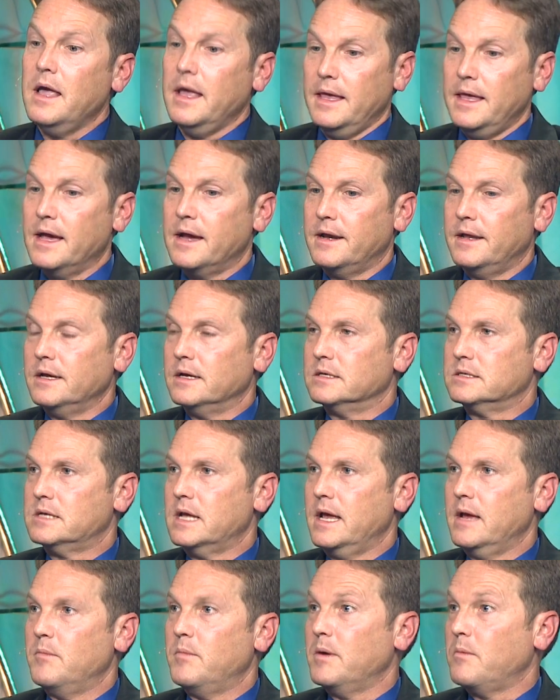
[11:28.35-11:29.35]
Yeah, it is.
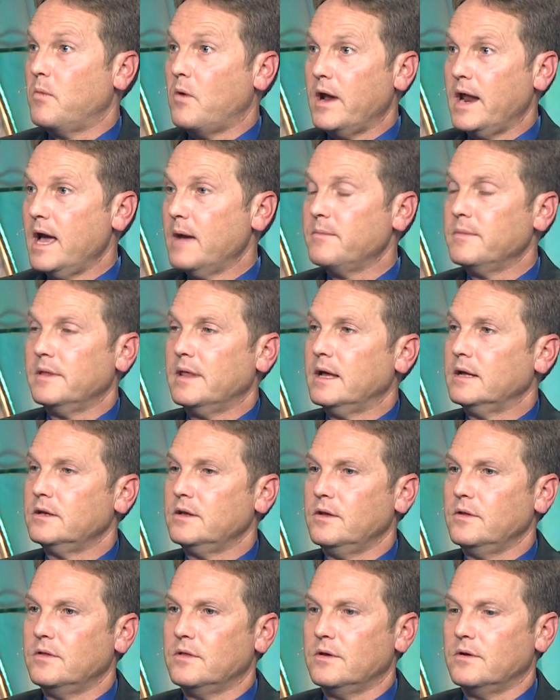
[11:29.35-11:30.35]
And but what happened that
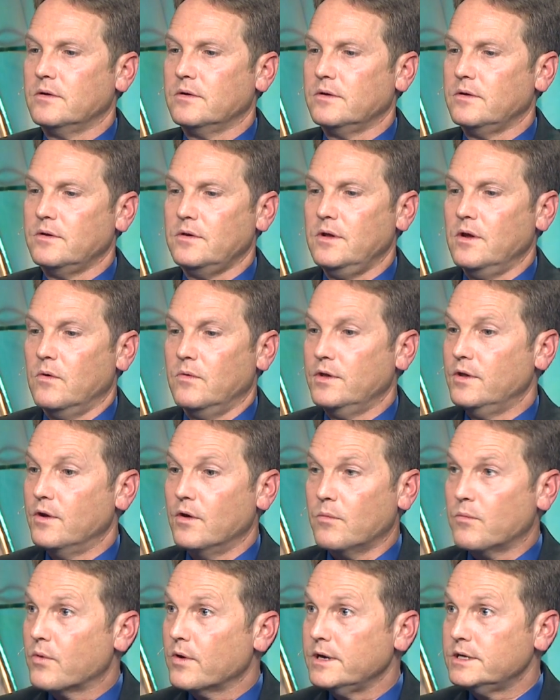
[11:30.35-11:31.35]
there, you know, you
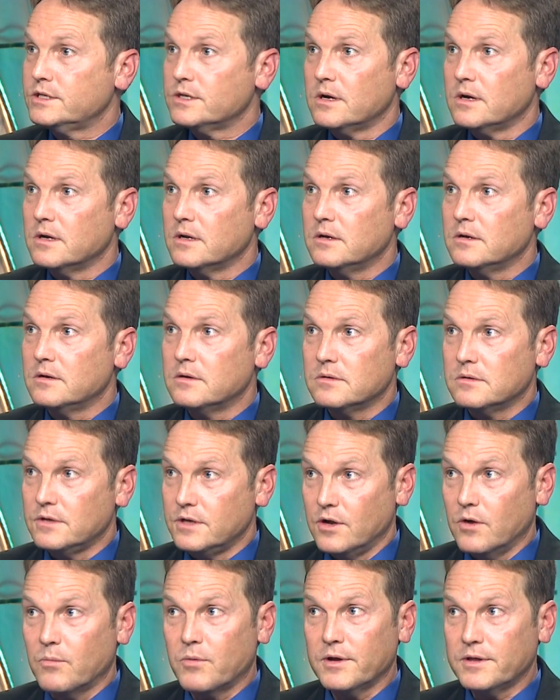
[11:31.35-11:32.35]
don't preach on,
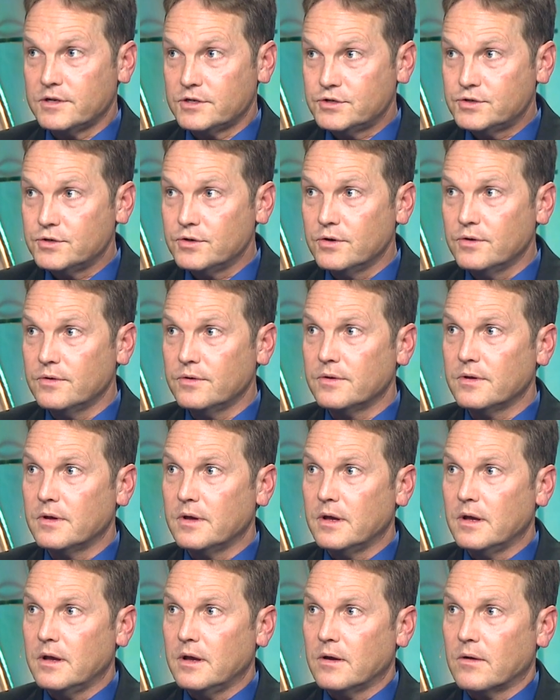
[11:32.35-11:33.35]
you don't preach the truth,
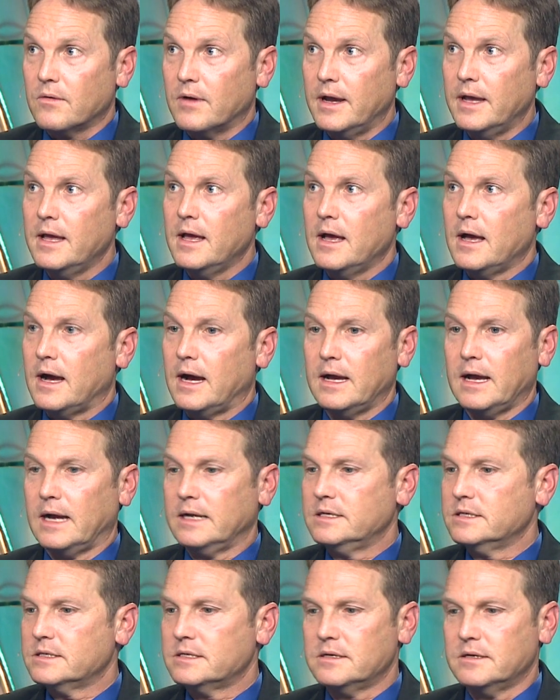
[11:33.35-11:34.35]
right? I, I
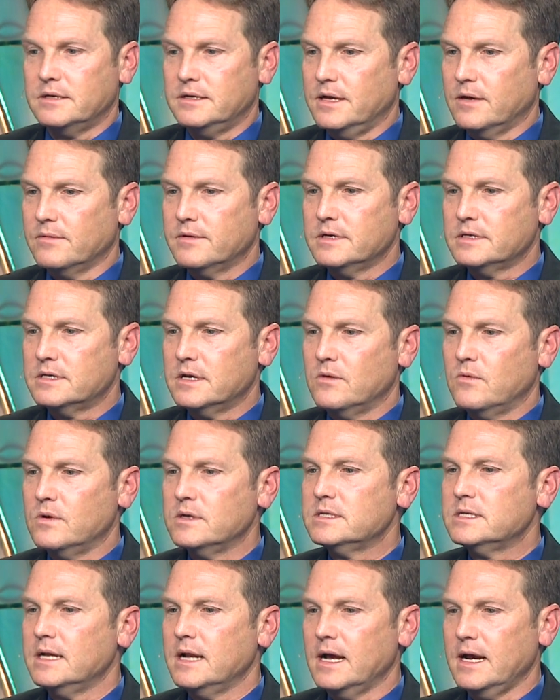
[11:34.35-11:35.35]
just dealt with this uh,
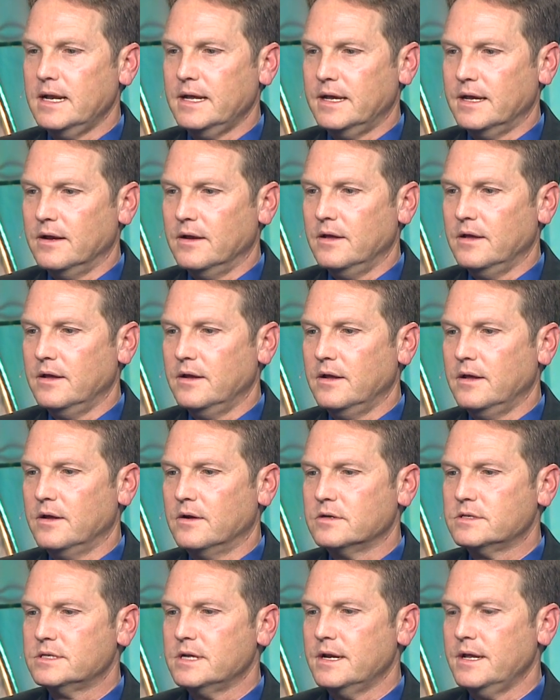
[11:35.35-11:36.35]
Wednesday night again in, in
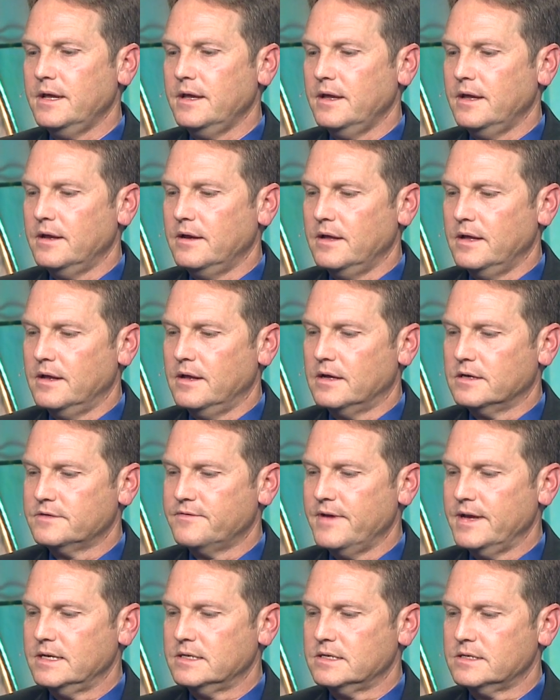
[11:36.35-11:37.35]
our study in, in Las
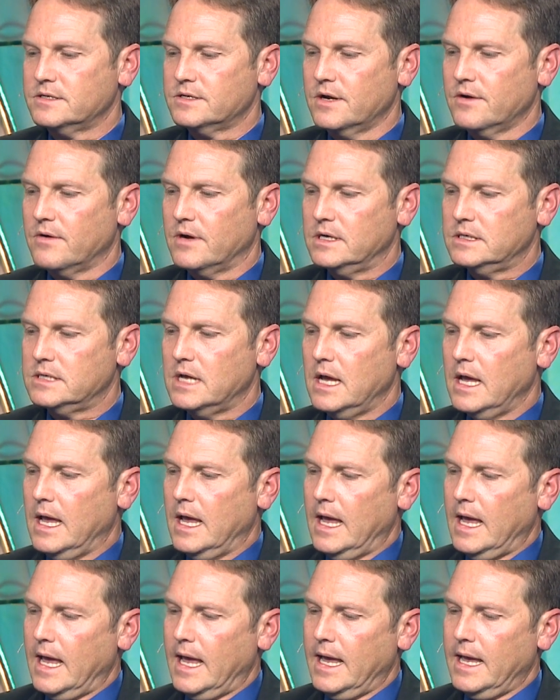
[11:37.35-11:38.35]
Vegas at sunrise,
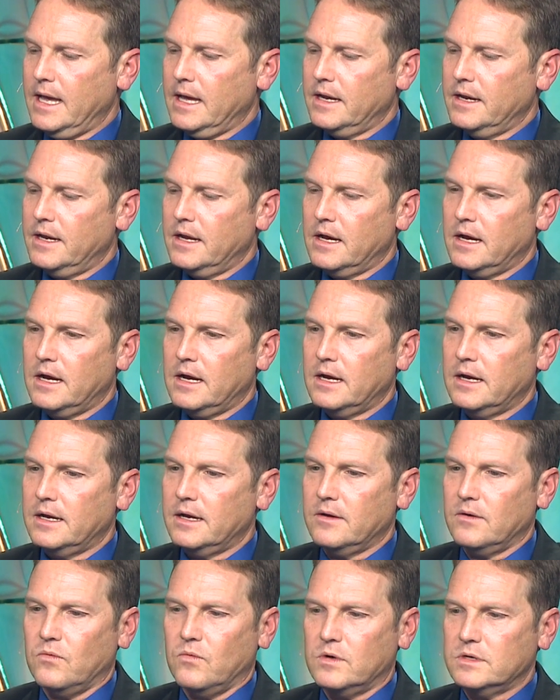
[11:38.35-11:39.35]
and uh,
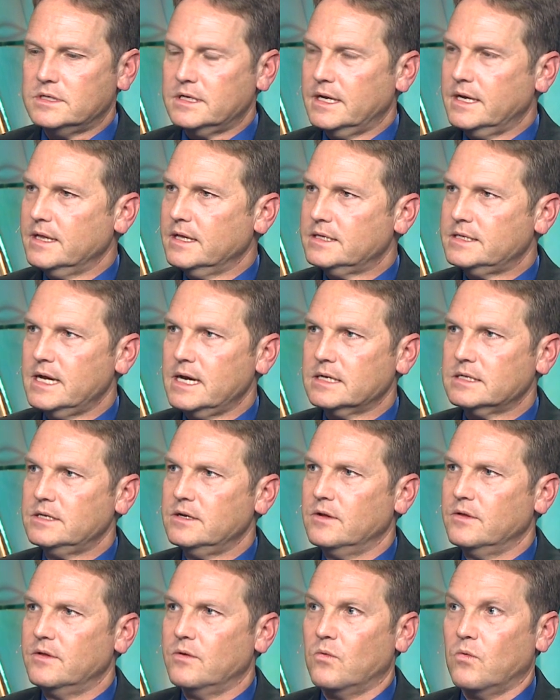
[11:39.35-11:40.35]
once again the text, you
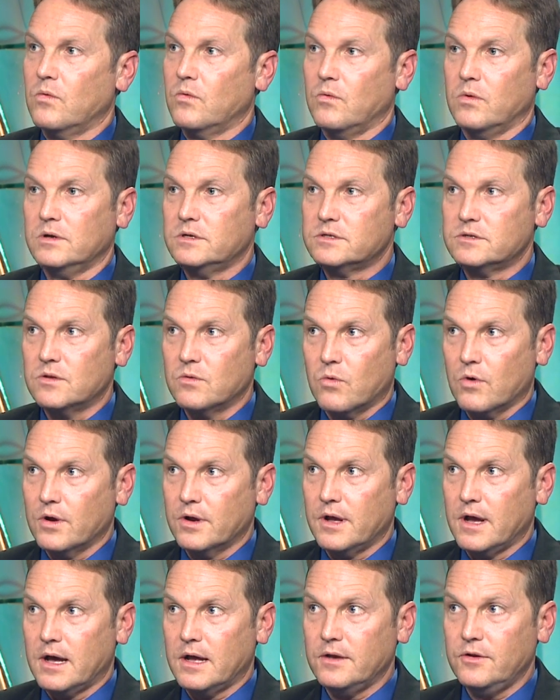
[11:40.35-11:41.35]
know, the what's the Word
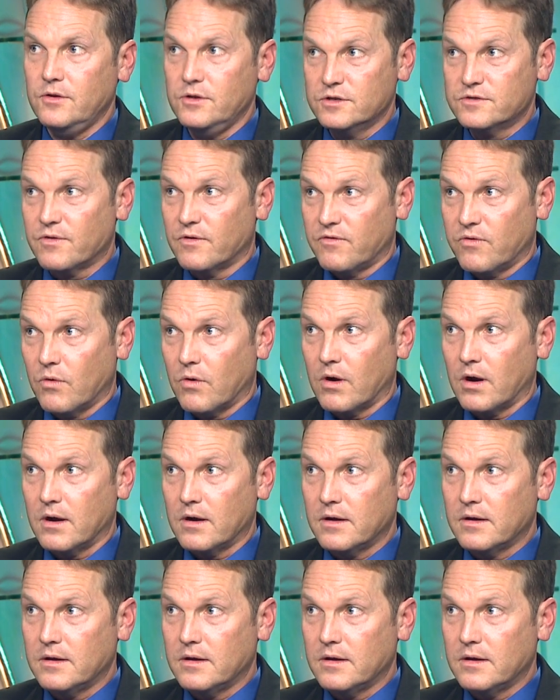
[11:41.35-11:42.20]
of God useful for?